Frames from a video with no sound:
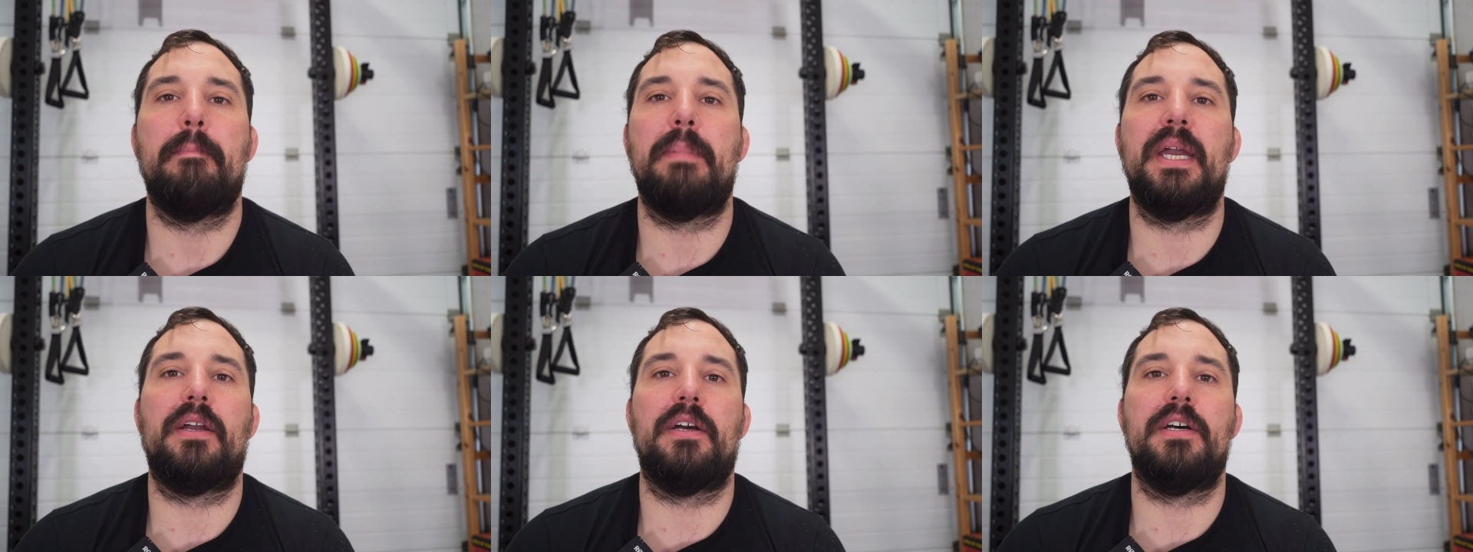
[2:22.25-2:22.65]

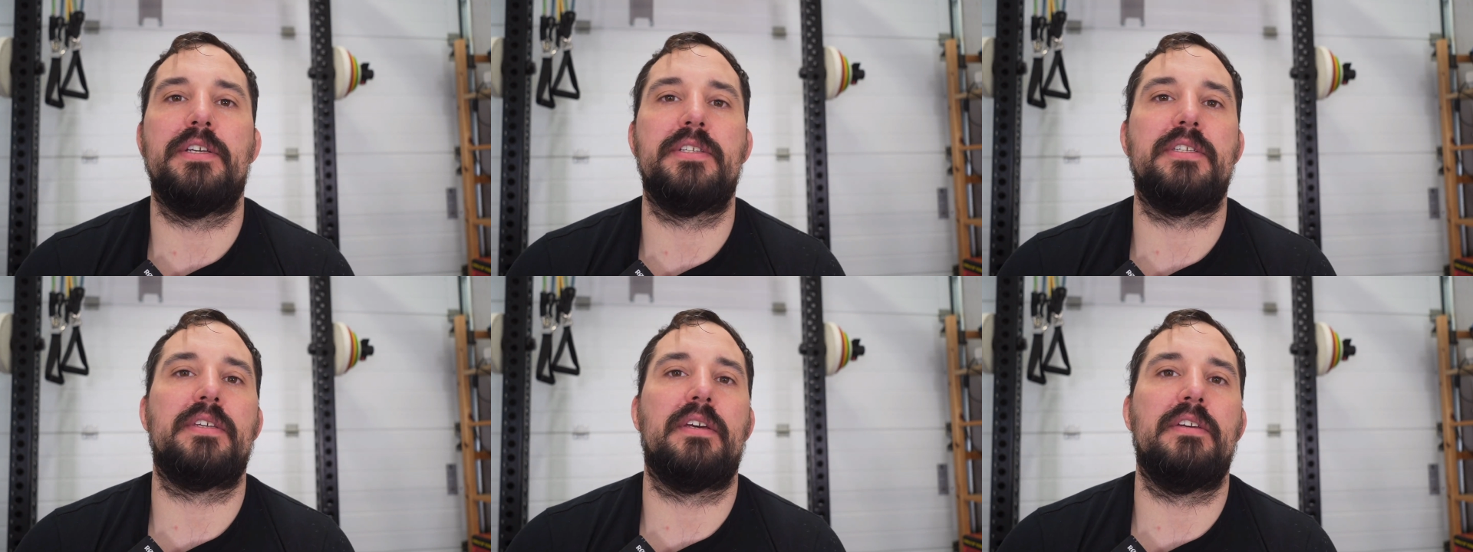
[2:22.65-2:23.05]

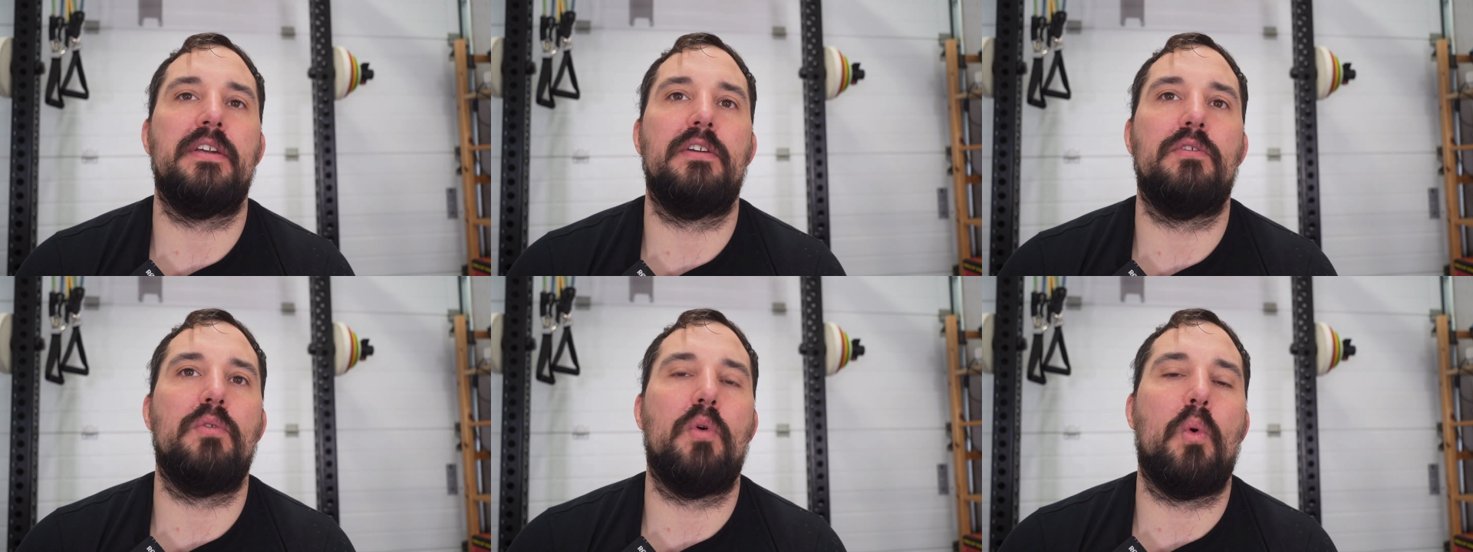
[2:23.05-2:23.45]
because
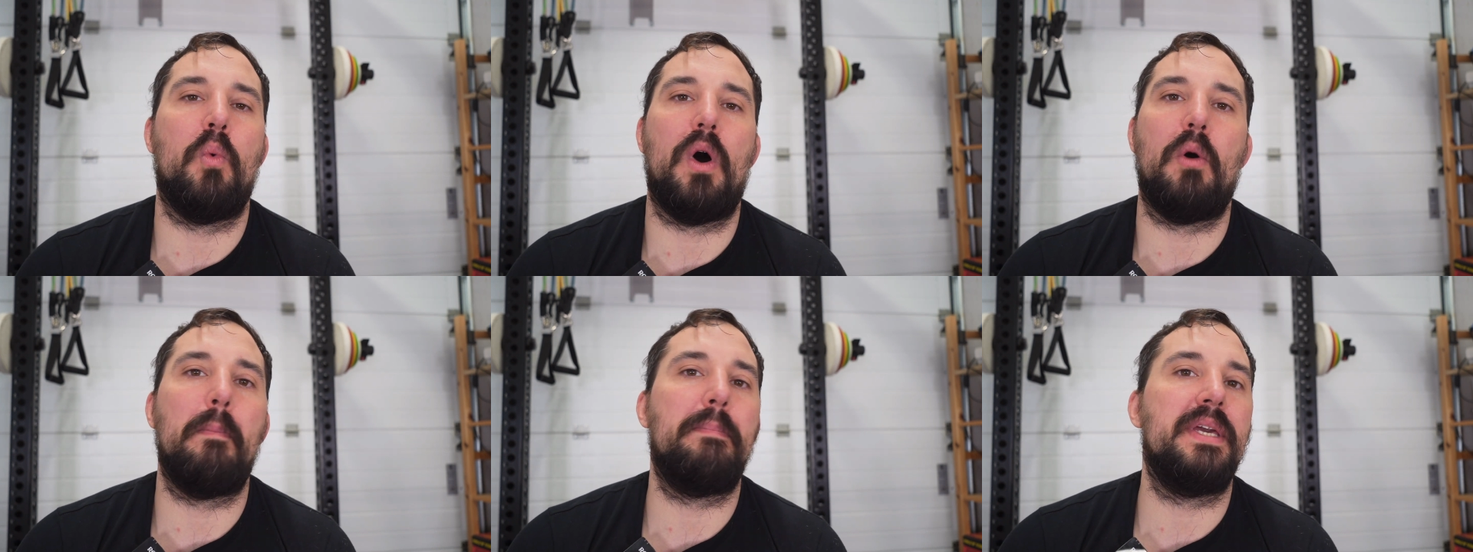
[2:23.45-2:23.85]
you
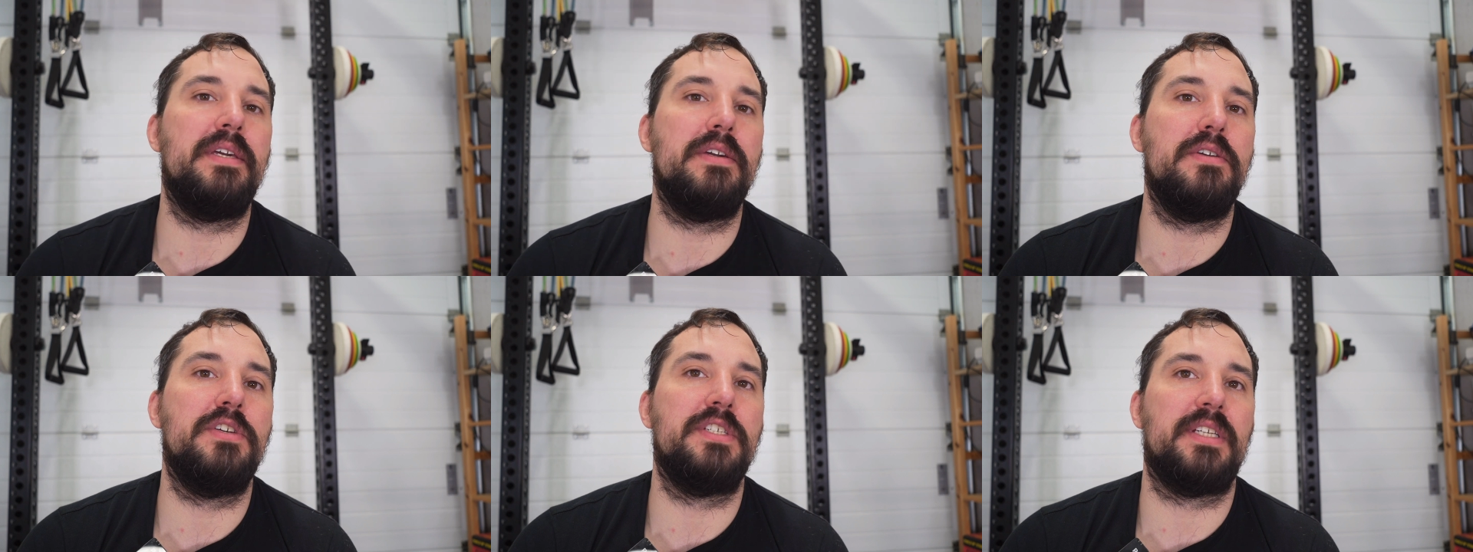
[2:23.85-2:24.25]
won't be
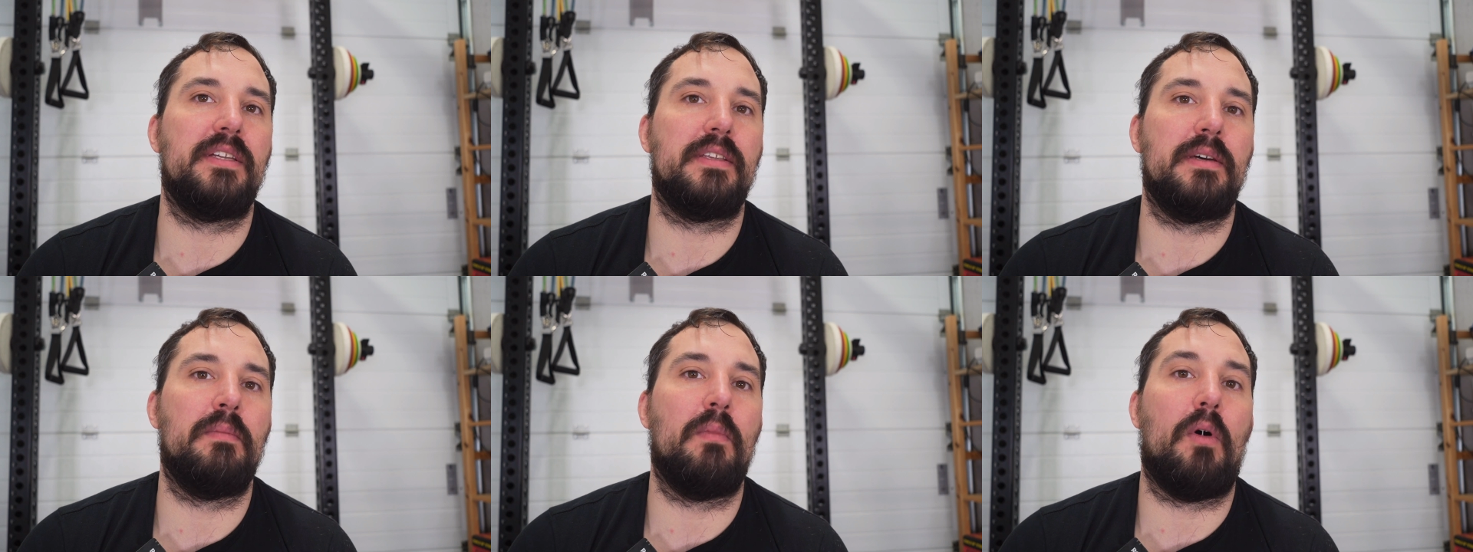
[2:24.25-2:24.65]

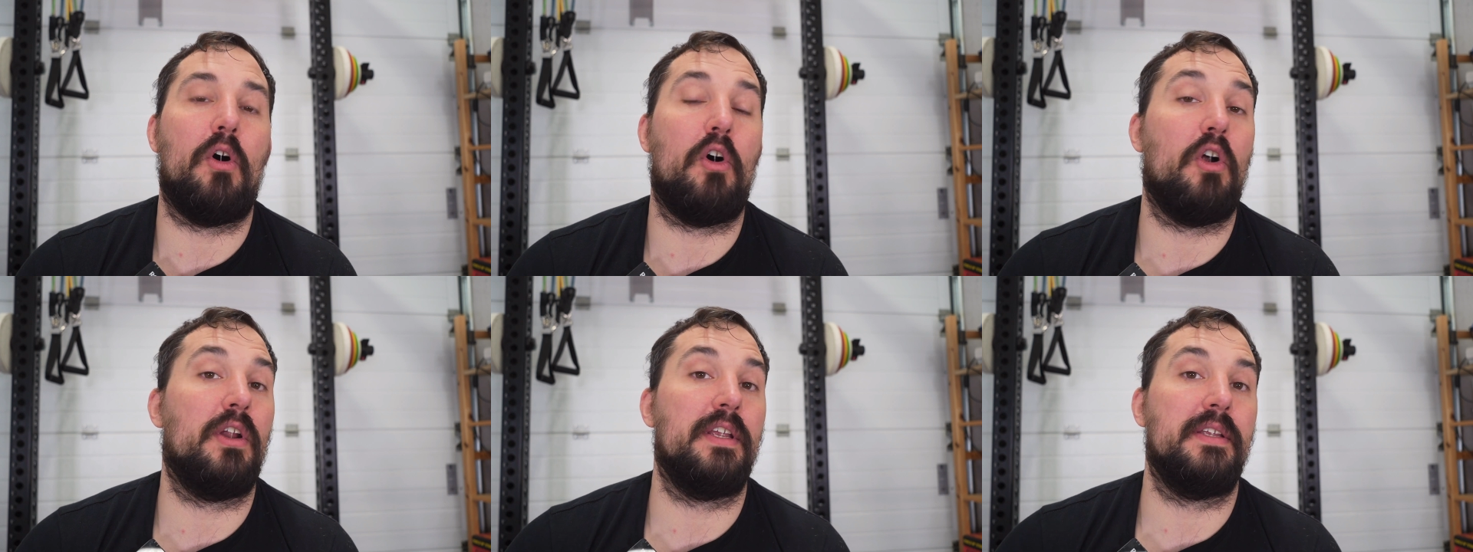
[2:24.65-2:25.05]
using them
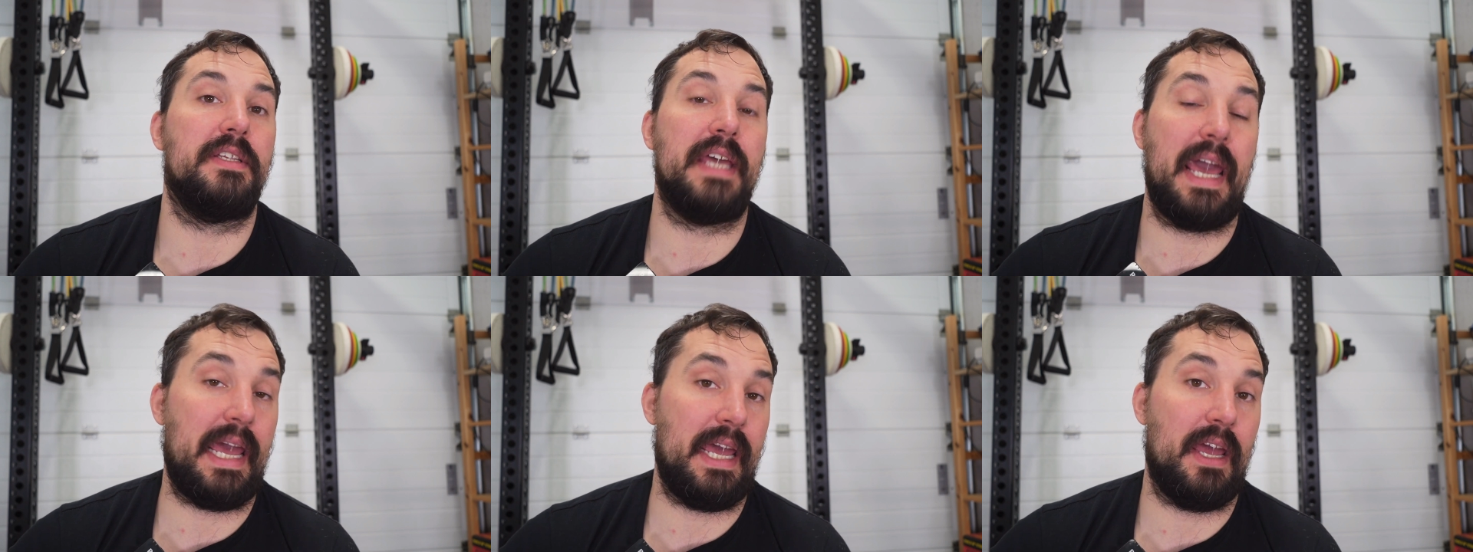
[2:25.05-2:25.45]
all
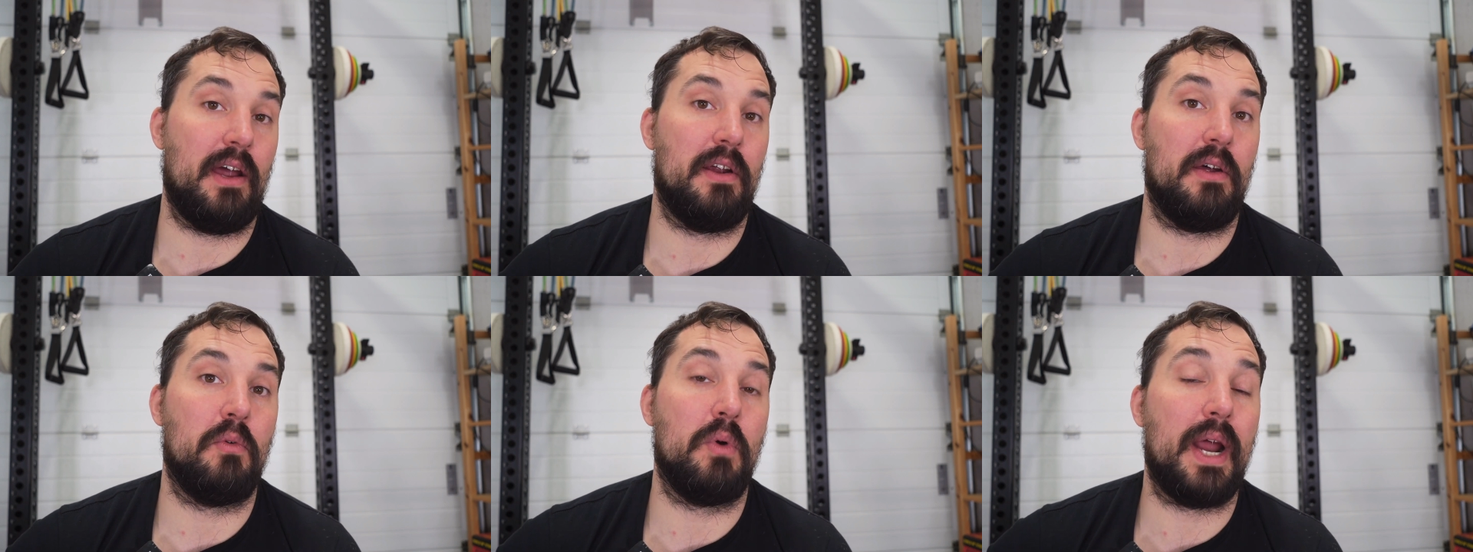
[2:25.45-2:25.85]
day
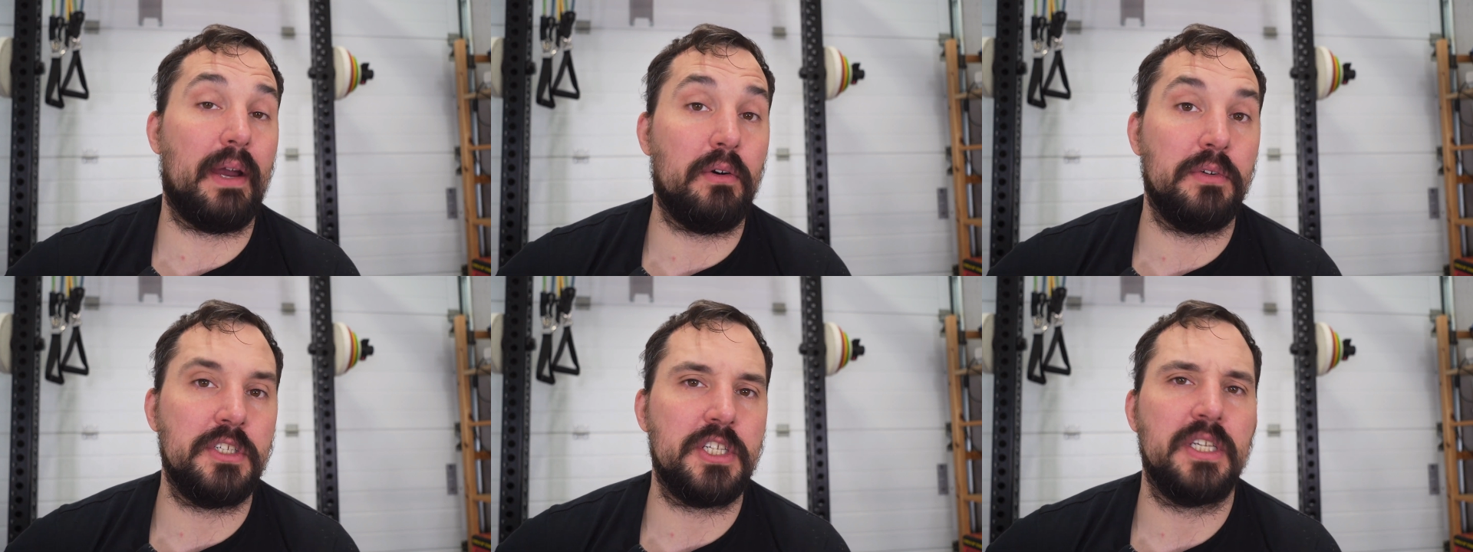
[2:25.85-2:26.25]

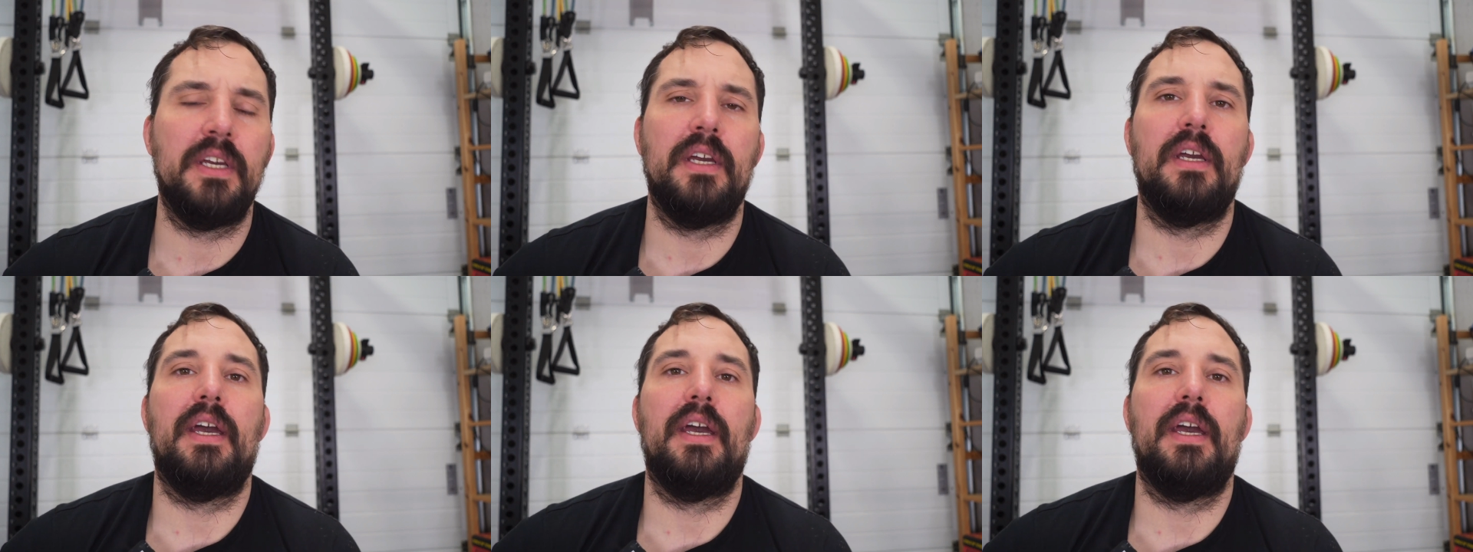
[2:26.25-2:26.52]
round,